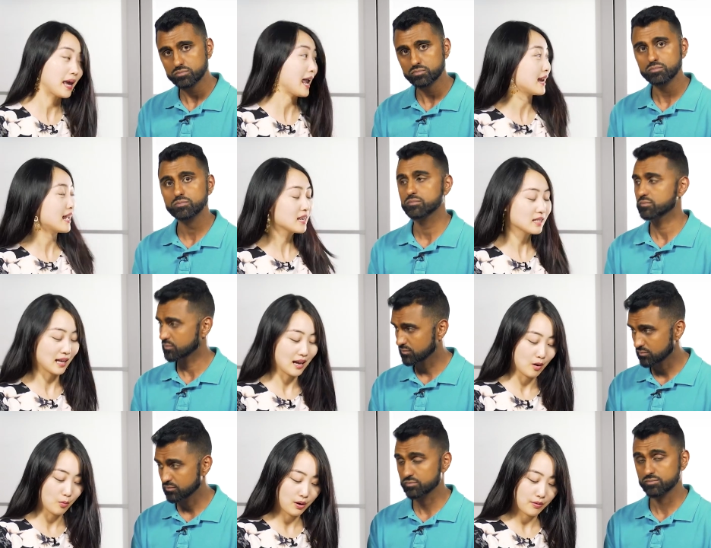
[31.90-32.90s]
Speaker 1: Kanex. Uh,
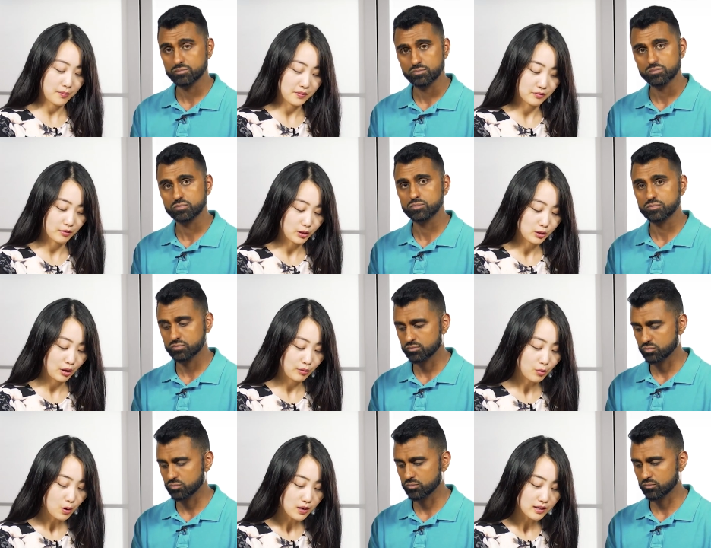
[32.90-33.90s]
one of them is very
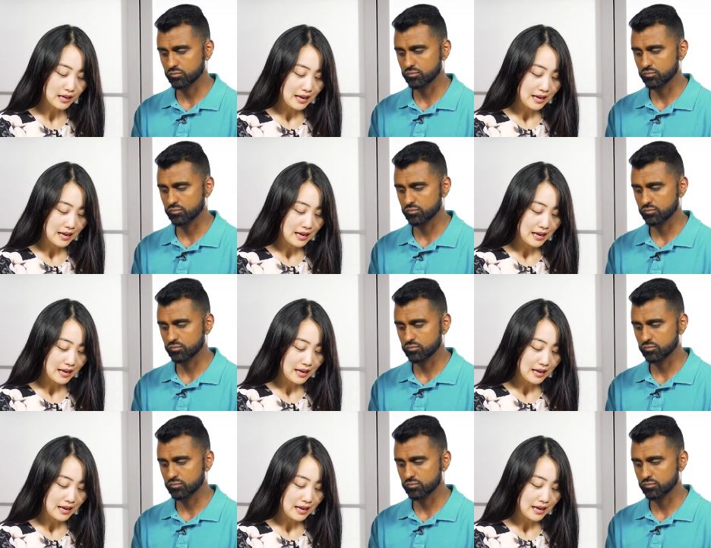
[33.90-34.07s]
straightforward.